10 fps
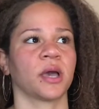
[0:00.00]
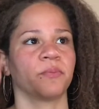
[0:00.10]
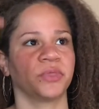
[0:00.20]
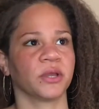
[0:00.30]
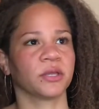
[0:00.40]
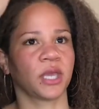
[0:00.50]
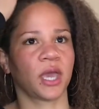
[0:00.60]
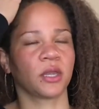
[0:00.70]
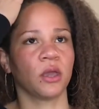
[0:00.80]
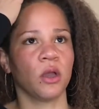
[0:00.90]
up there
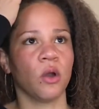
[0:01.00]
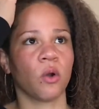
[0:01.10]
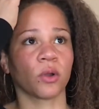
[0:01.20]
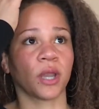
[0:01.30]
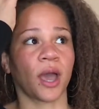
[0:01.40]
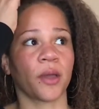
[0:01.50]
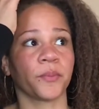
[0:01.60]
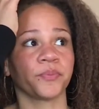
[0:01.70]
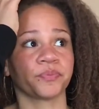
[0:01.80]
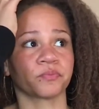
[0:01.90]
yet or not,
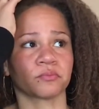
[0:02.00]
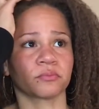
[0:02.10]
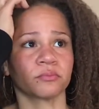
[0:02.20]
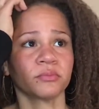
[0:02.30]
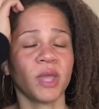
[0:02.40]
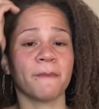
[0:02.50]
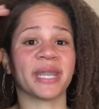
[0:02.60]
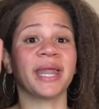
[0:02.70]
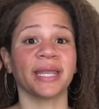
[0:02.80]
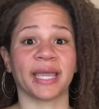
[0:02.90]
but
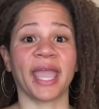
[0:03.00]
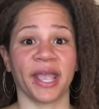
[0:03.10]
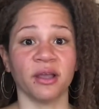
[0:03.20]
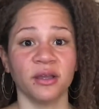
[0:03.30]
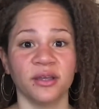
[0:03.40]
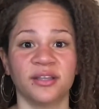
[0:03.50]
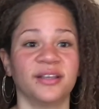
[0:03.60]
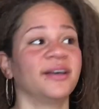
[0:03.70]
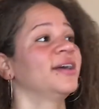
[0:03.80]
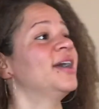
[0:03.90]
I didn't care
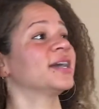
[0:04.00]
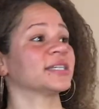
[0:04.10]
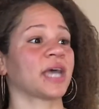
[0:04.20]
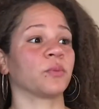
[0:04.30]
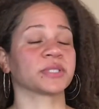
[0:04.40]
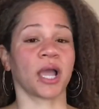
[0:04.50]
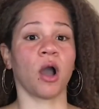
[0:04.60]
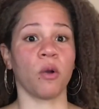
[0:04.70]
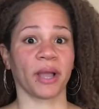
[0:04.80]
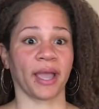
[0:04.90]
because I was like,
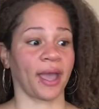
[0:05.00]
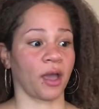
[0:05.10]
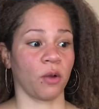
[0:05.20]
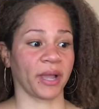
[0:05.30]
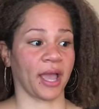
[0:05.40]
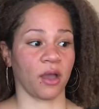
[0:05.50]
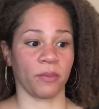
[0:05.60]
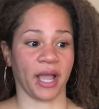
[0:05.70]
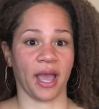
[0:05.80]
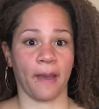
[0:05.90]
oh my
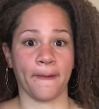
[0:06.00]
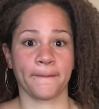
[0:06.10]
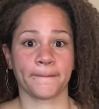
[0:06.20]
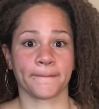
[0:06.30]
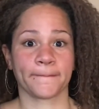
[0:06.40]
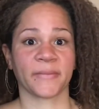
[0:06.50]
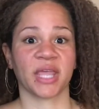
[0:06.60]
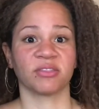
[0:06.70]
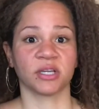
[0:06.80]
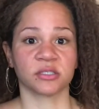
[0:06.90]
god,
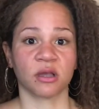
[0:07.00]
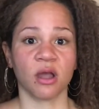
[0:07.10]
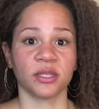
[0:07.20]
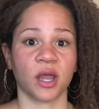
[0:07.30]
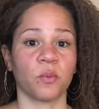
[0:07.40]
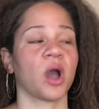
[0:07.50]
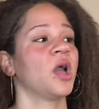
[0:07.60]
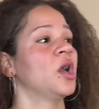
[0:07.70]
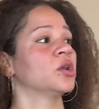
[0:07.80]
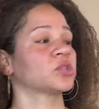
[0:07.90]
there's the car that I want.
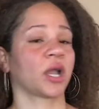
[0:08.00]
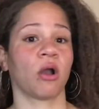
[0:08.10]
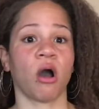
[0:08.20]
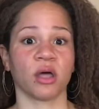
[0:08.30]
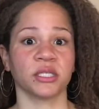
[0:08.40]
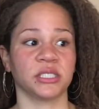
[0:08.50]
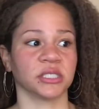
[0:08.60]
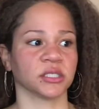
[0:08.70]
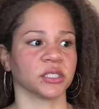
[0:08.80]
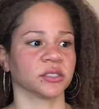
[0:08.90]
So I called the
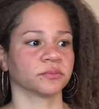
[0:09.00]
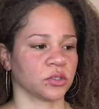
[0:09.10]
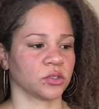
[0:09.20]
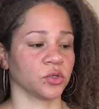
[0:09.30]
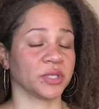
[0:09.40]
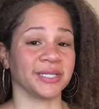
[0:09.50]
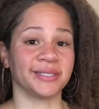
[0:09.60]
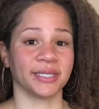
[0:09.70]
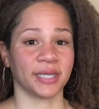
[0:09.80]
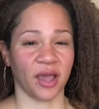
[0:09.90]
dealer. No, they
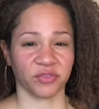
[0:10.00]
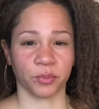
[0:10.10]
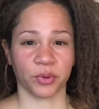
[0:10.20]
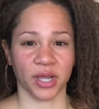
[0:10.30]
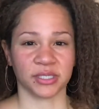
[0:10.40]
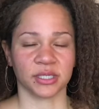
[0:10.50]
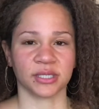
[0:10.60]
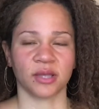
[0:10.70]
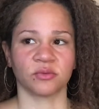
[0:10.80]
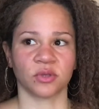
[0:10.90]
did have the price, because
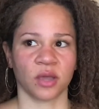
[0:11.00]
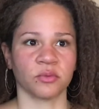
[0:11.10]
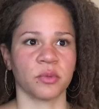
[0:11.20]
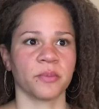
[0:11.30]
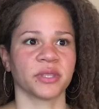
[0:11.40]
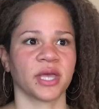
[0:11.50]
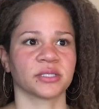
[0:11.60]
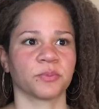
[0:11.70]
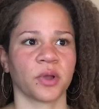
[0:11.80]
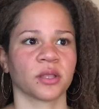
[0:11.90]
I remember
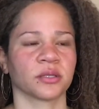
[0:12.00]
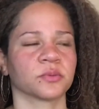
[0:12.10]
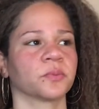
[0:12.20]
that's probably